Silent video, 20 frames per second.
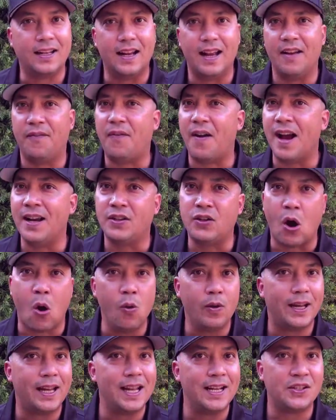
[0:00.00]
if I
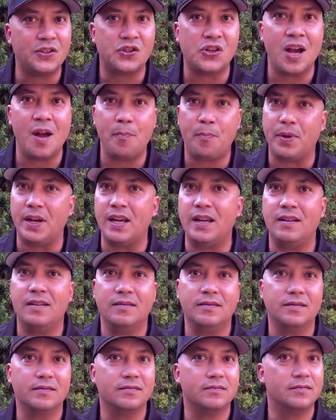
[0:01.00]
don't get jumpy,
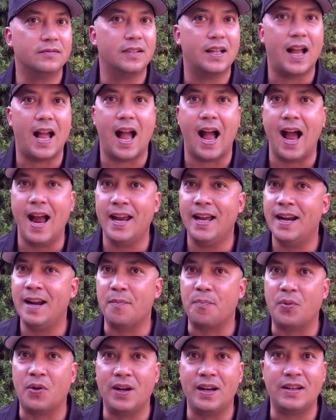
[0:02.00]
I hit
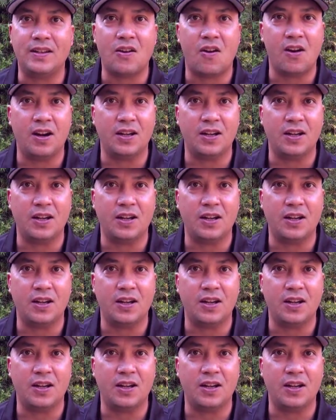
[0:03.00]
it pretty darn